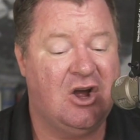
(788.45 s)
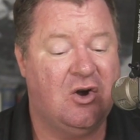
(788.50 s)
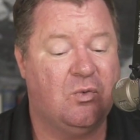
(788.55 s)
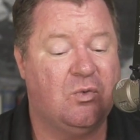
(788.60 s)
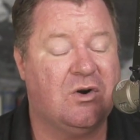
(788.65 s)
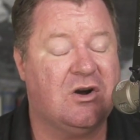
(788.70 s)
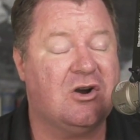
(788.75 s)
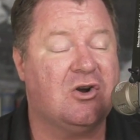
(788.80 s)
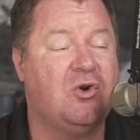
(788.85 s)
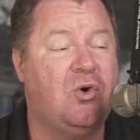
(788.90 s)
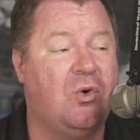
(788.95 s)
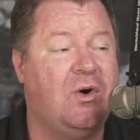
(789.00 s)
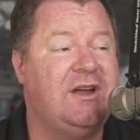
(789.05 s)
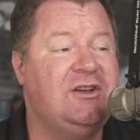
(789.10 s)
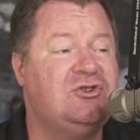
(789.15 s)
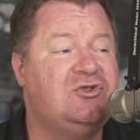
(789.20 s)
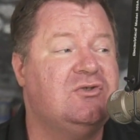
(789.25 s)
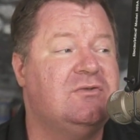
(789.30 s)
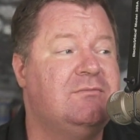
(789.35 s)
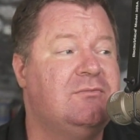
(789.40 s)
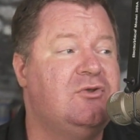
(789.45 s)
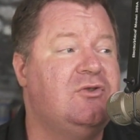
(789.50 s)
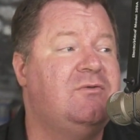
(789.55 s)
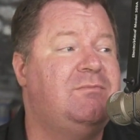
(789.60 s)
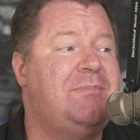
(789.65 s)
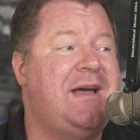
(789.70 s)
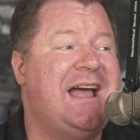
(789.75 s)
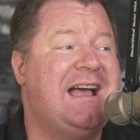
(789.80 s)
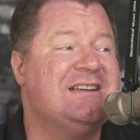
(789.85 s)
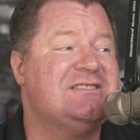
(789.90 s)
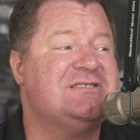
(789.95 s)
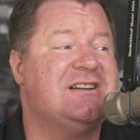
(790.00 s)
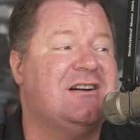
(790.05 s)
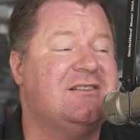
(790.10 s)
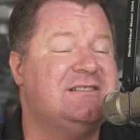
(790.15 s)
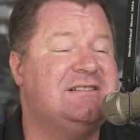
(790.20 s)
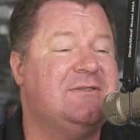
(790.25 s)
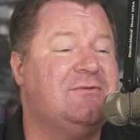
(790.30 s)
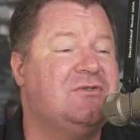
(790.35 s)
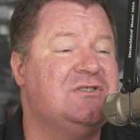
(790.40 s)
we're going to move past
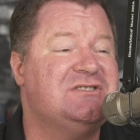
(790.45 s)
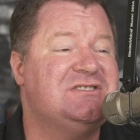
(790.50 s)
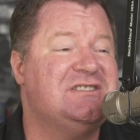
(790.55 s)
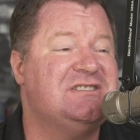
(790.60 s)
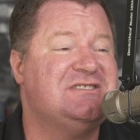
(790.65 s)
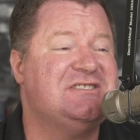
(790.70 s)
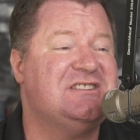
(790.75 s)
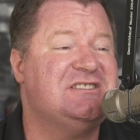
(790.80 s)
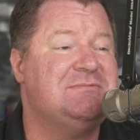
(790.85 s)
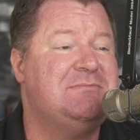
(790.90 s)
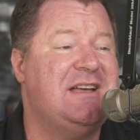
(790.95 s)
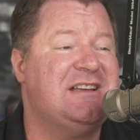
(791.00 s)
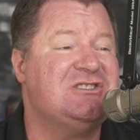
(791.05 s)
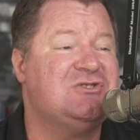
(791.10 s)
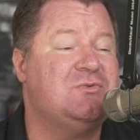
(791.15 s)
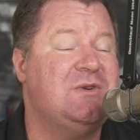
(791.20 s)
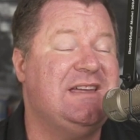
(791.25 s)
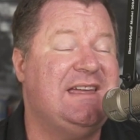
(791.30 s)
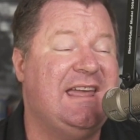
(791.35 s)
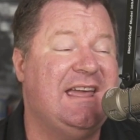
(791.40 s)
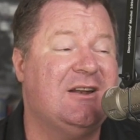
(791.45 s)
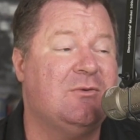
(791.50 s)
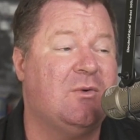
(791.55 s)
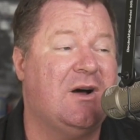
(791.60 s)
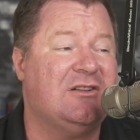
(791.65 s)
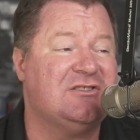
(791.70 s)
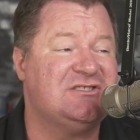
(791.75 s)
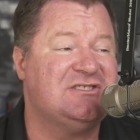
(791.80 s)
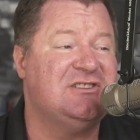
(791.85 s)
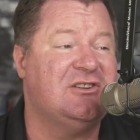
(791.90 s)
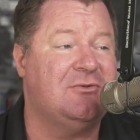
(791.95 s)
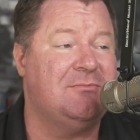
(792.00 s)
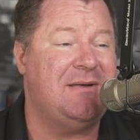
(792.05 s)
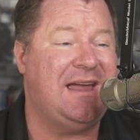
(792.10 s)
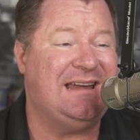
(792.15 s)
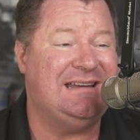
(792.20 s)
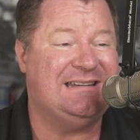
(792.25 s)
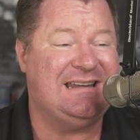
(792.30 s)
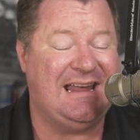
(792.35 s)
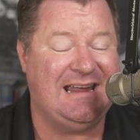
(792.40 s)
our differences as best we can while still
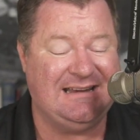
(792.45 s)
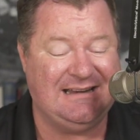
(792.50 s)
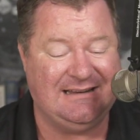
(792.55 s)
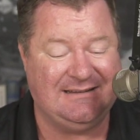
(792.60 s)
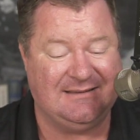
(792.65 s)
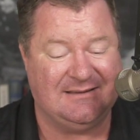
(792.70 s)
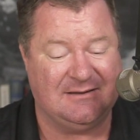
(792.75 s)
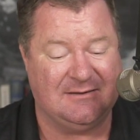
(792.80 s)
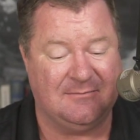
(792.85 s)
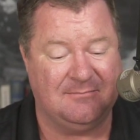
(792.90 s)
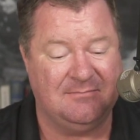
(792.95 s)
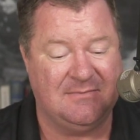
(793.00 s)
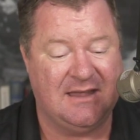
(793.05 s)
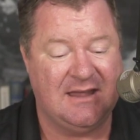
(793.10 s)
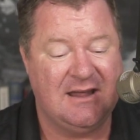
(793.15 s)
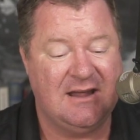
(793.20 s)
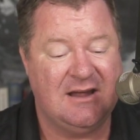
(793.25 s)
maintaining them,